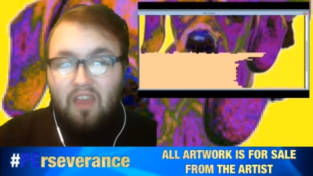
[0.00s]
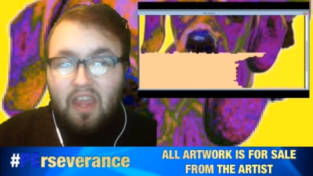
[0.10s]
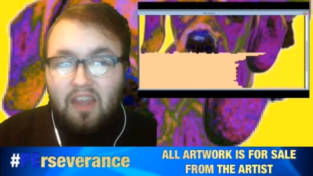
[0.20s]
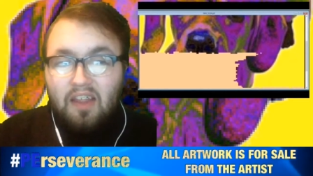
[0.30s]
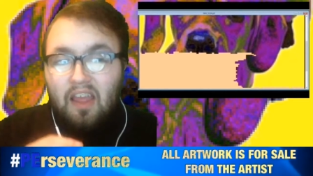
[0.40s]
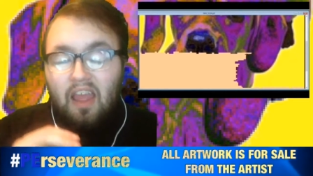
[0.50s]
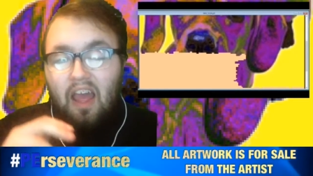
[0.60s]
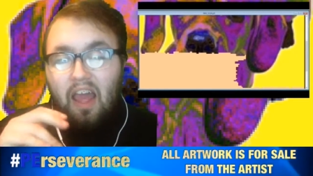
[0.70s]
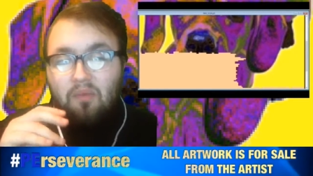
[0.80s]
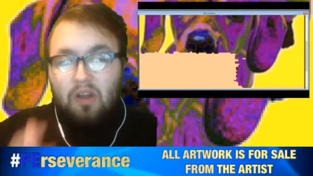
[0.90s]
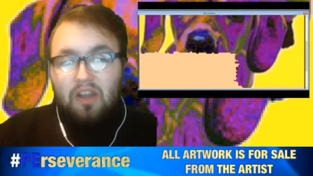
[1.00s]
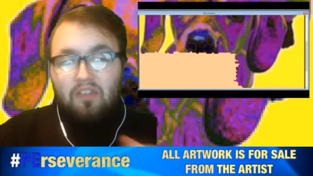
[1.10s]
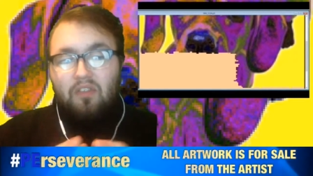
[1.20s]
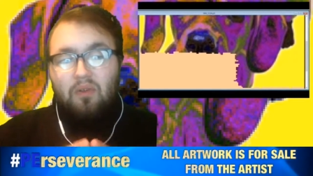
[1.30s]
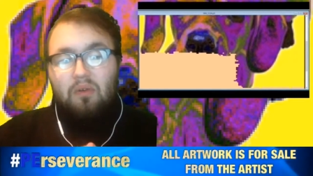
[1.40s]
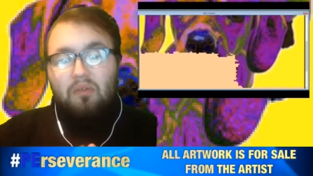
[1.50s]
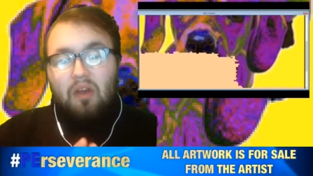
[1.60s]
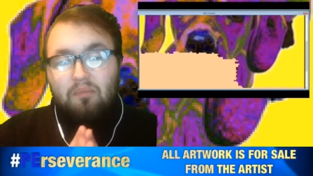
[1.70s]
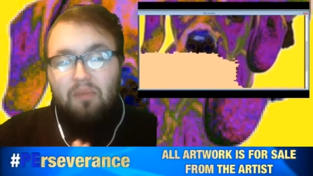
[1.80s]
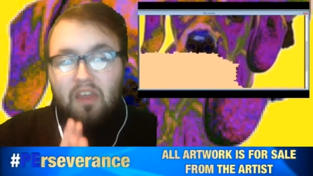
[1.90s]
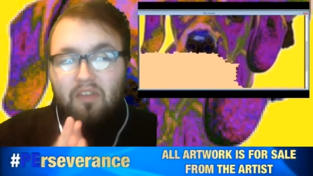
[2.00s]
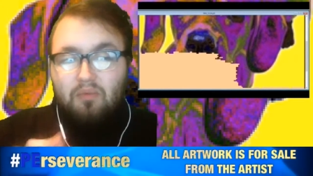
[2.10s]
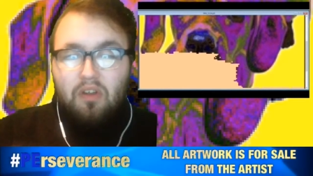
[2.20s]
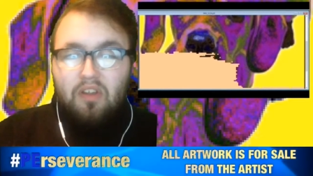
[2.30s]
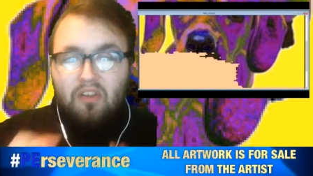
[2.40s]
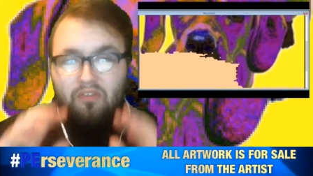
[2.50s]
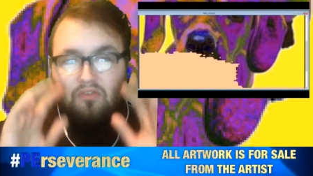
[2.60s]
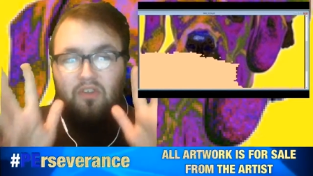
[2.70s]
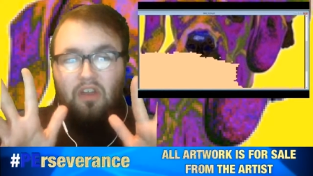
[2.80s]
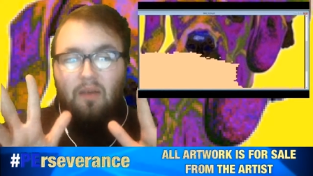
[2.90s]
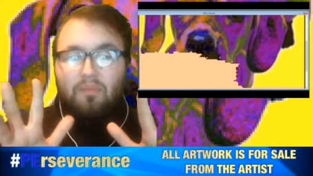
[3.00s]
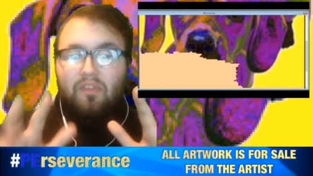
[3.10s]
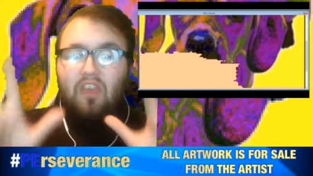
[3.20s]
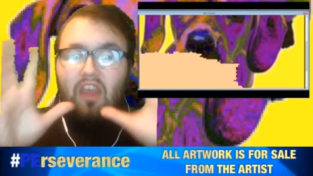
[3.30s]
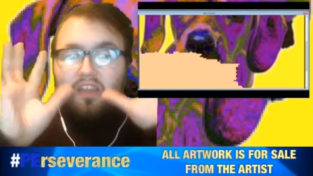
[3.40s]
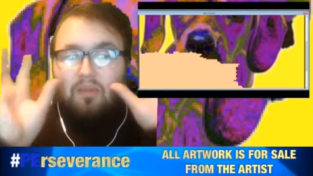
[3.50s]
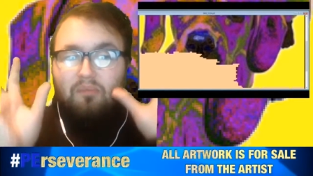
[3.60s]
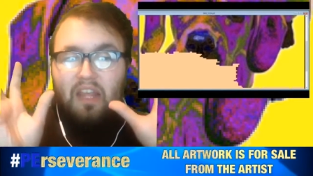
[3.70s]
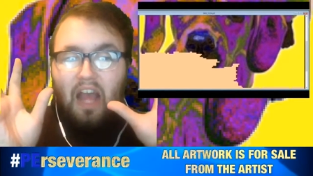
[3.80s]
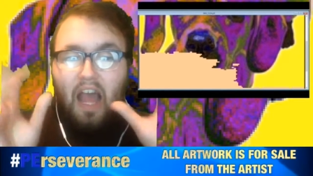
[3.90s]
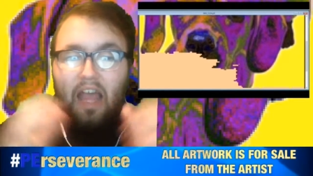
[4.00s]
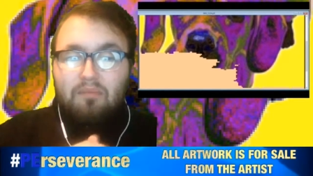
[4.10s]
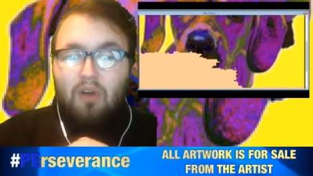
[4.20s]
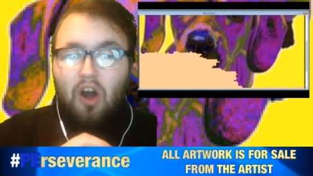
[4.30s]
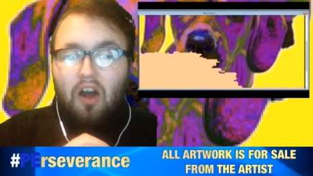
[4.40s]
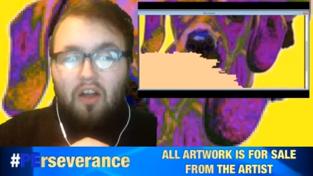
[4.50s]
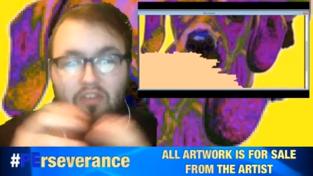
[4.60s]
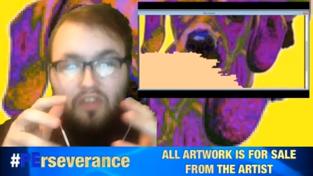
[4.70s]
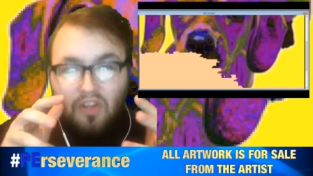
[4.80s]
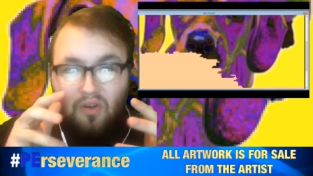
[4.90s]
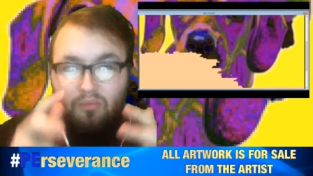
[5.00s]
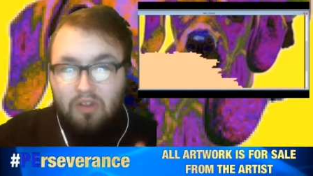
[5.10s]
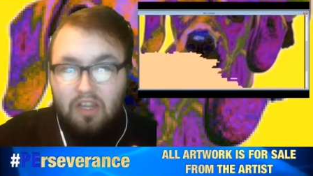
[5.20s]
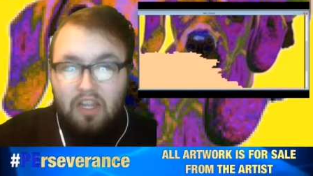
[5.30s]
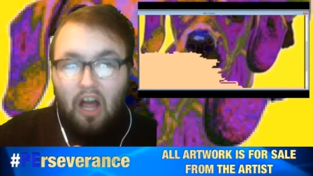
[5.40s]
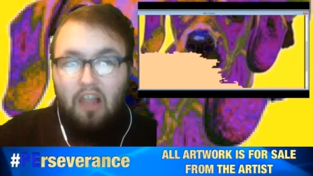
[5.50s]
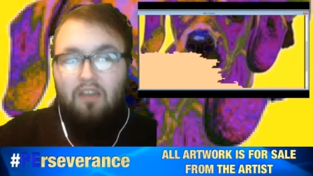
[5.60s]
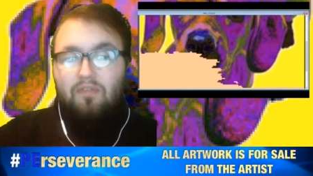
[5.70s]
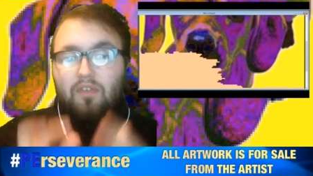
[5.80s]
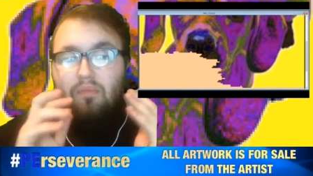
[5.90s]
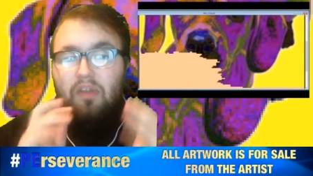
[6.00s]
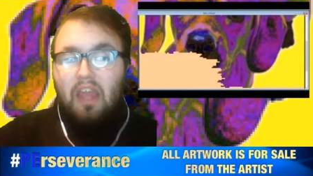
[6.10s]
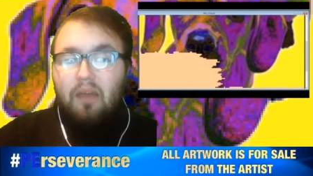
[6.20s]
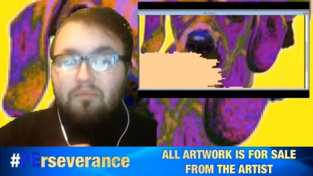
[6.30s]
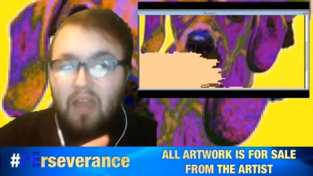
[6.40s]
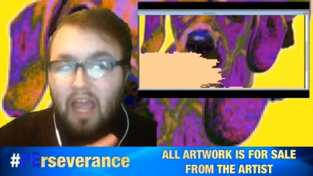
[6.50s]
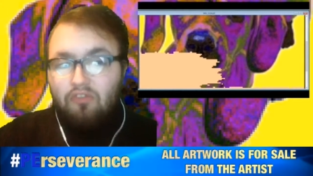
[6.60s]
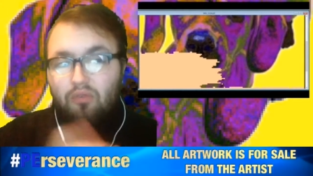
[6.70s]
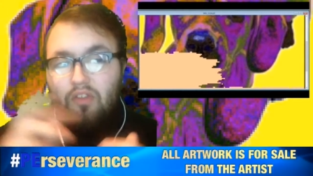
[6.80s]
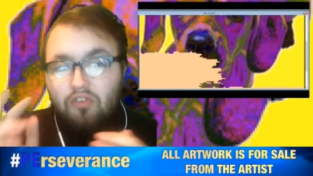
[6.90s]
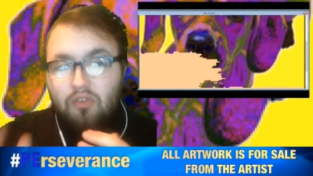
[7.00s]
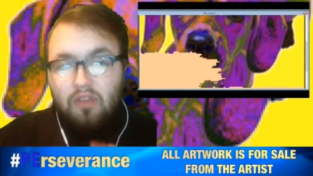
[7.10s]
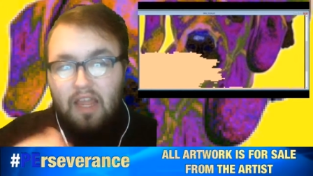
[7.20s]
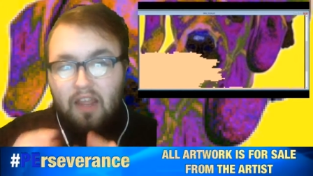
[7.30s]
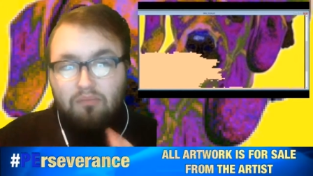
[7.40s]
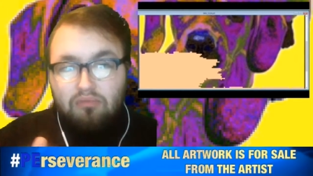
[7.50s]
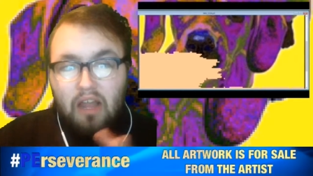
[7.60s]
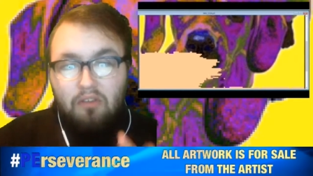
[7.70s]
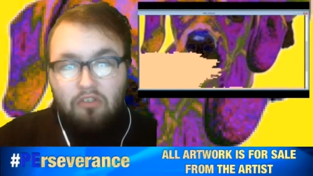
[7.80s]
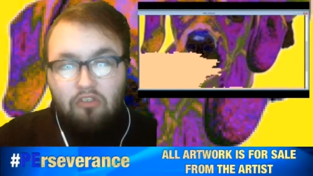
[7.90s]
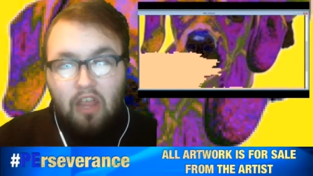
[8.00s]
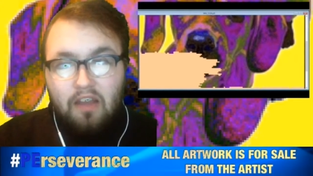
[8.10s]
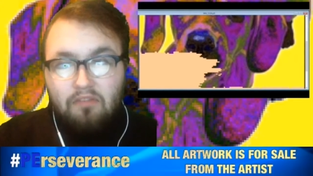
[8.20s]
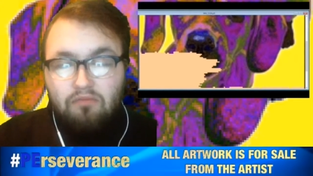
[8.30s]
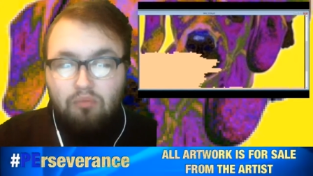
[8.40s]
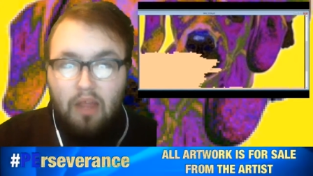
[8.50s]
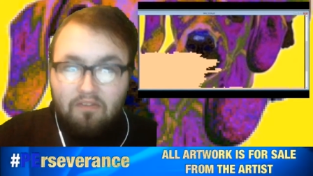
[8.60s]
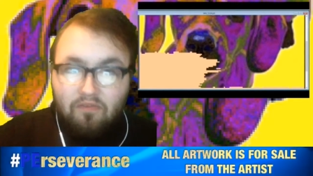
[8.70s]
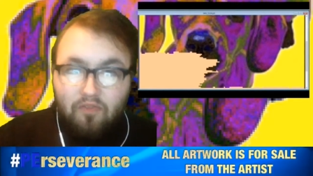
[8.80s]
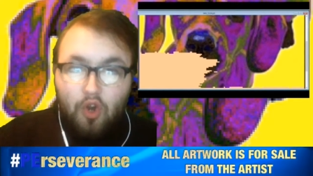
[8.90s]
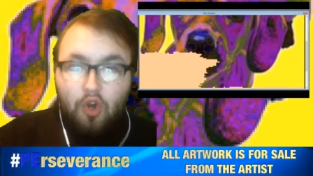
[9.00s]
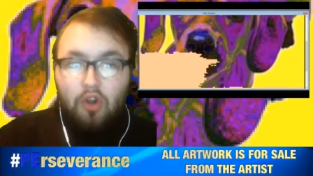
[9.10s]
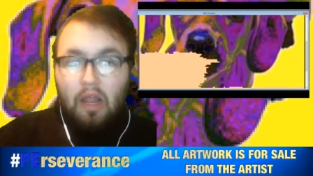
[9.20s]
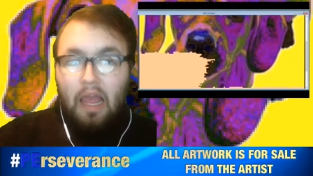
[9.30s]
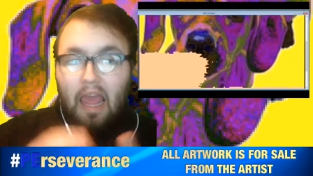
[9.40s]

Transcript: And I wanted to do a piece where you know he's looking up at you, the big eyeballs, you know, really colorful but kept natural to like a brownish kind of red fur.